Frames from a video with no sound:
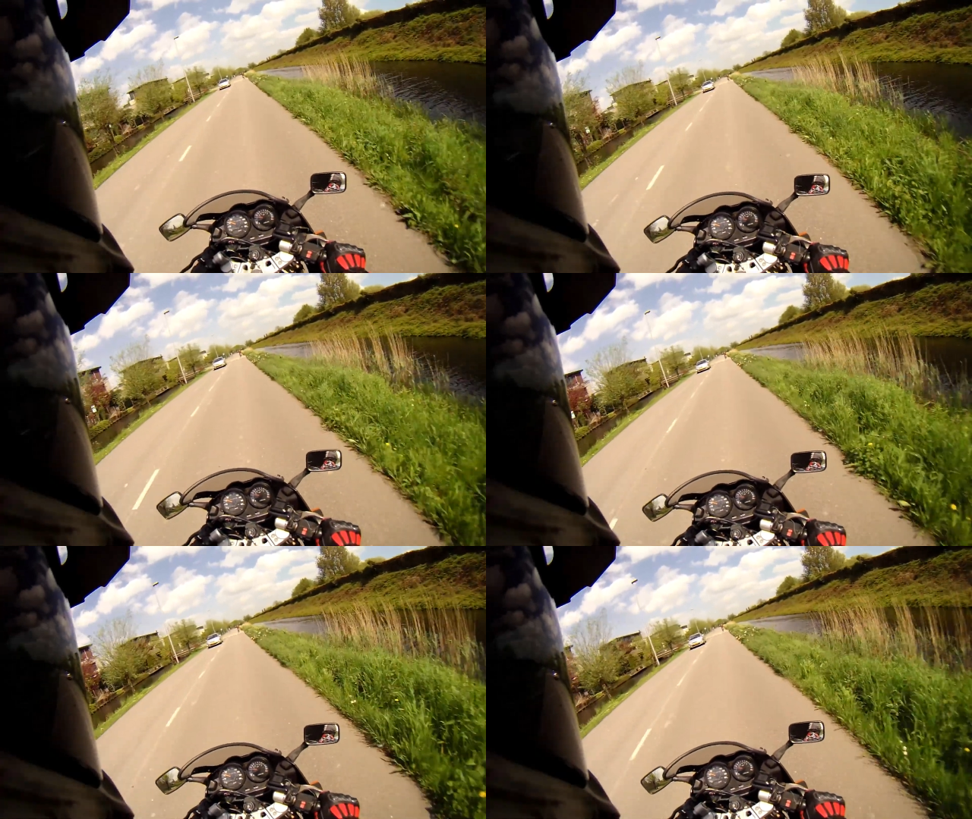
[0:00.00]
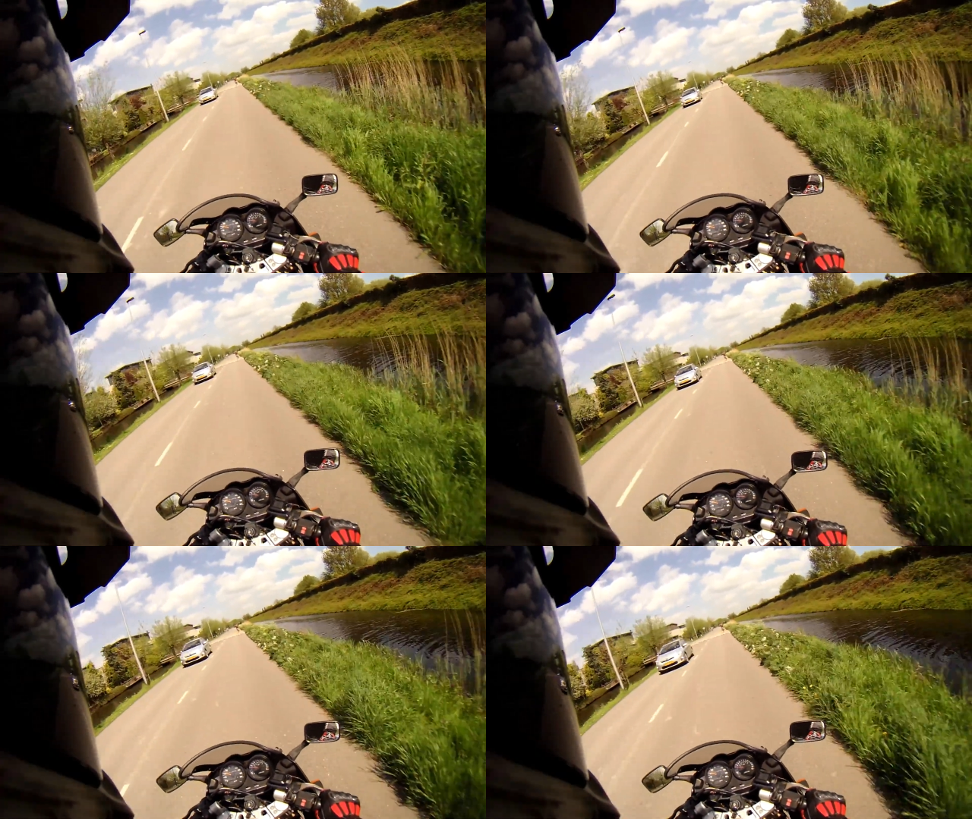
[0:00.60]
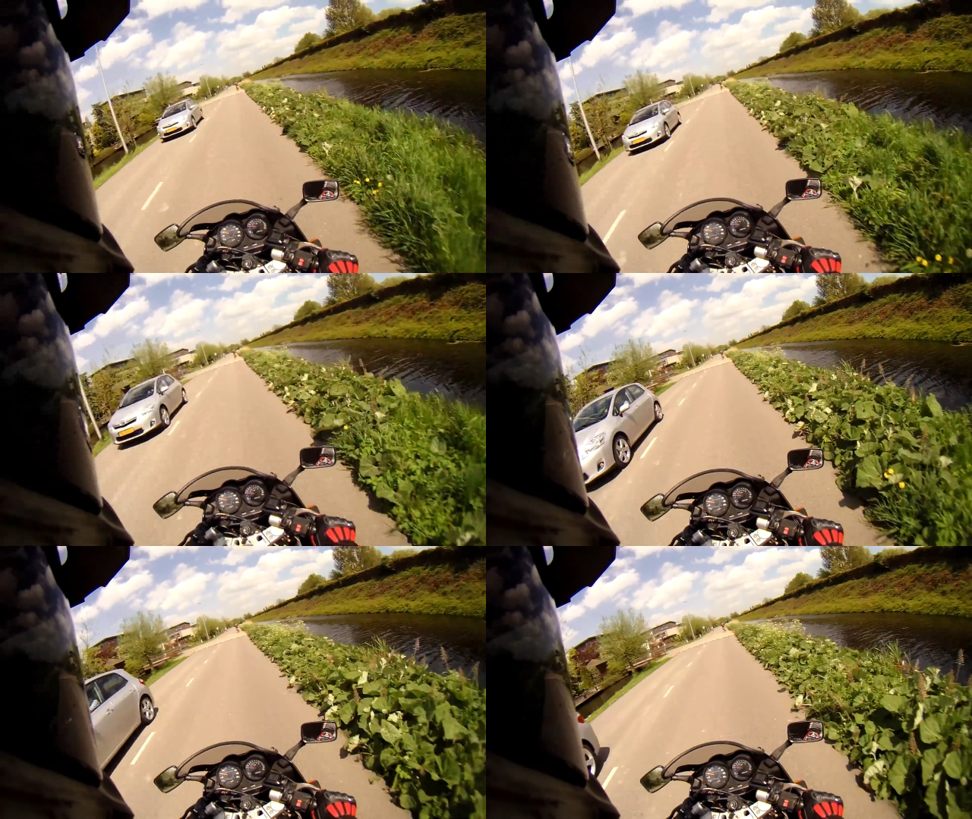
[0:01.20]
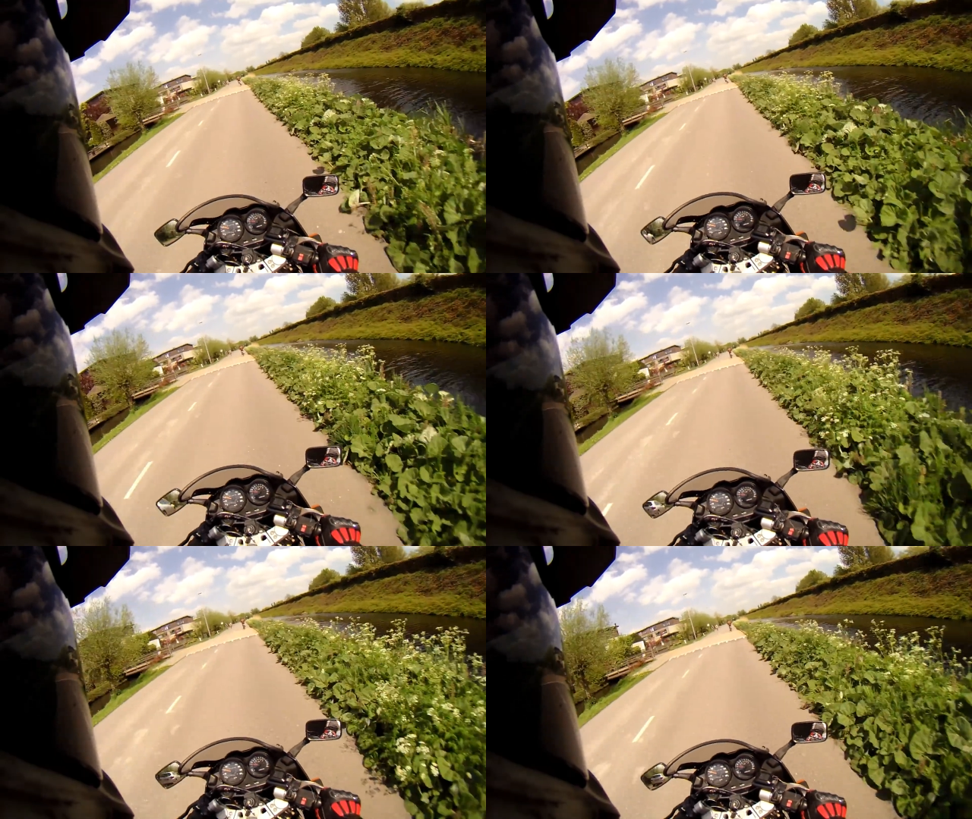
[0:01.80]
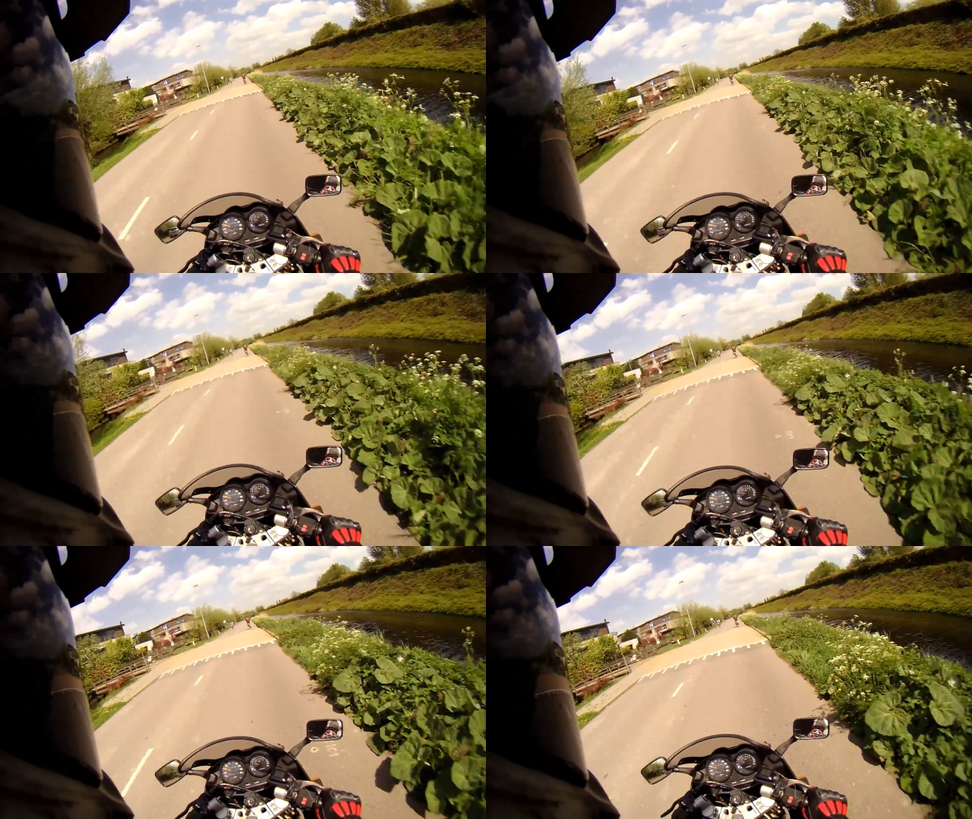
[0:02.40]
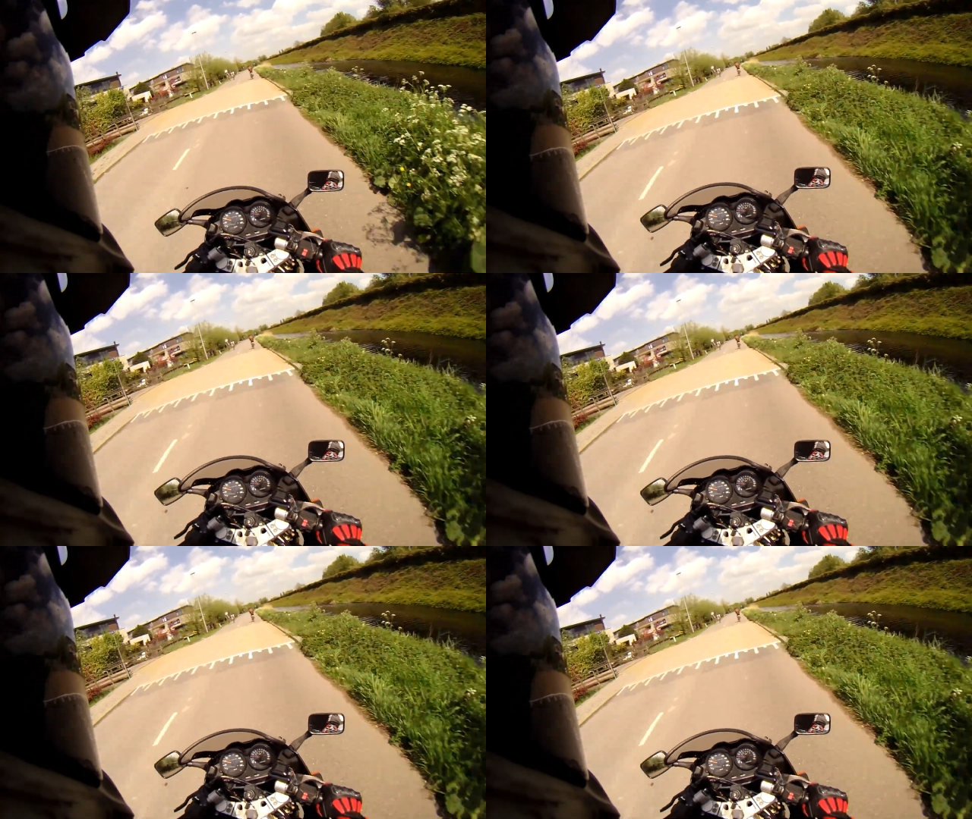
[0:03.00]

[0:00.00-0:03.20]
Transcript: No face is visible, so there are no lips to read.